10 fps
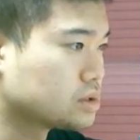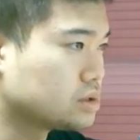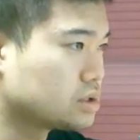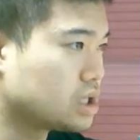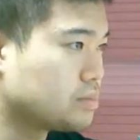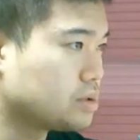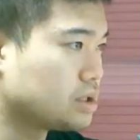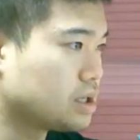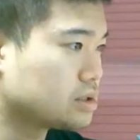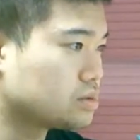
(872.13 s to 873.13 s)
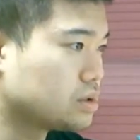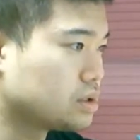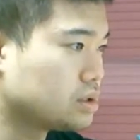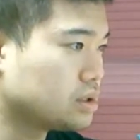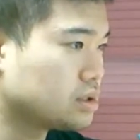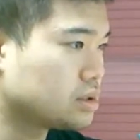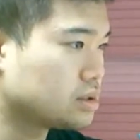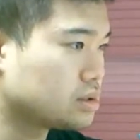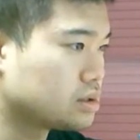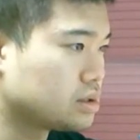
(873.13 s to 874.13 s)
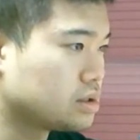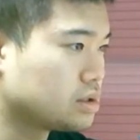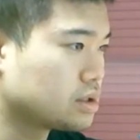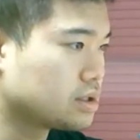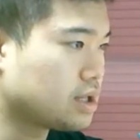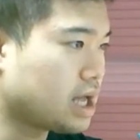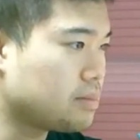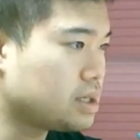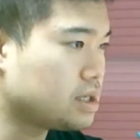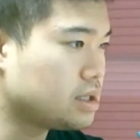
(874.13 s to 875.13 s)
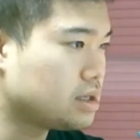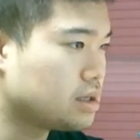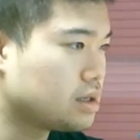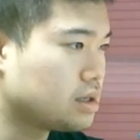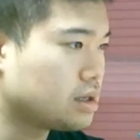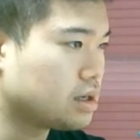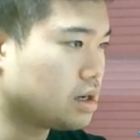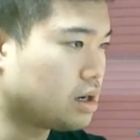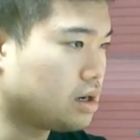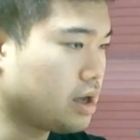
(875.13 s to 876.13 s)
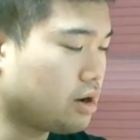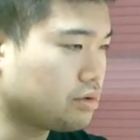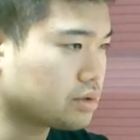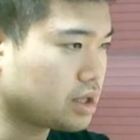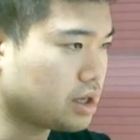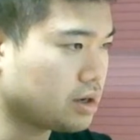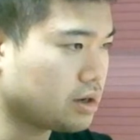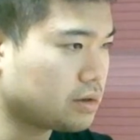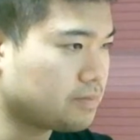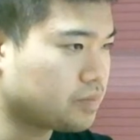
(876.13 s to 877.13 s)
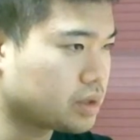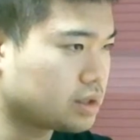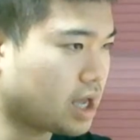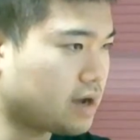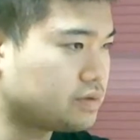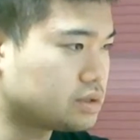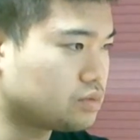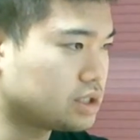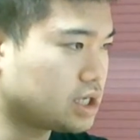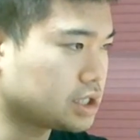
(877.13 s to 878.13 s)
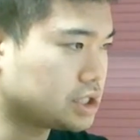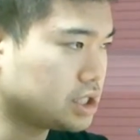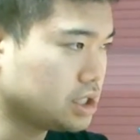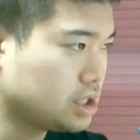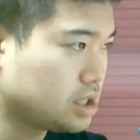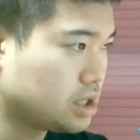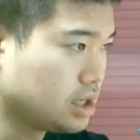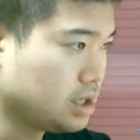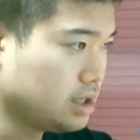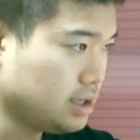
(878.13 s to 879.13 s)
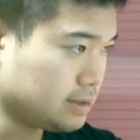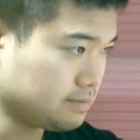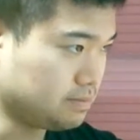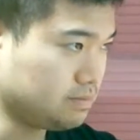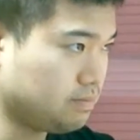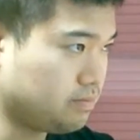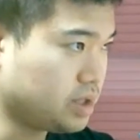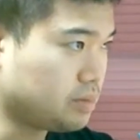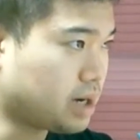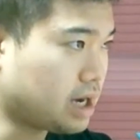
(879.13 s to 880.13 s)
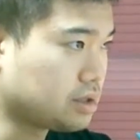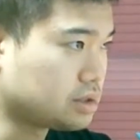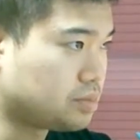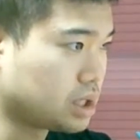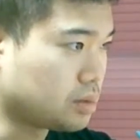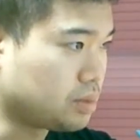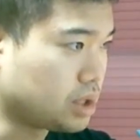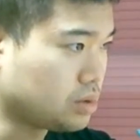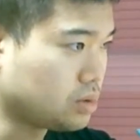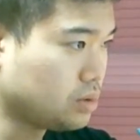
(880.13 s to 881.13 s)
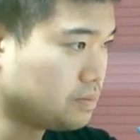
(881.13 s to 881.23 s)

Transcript: Skip on next one. Climate, healthcare, deficit reduction in Biden's big bill.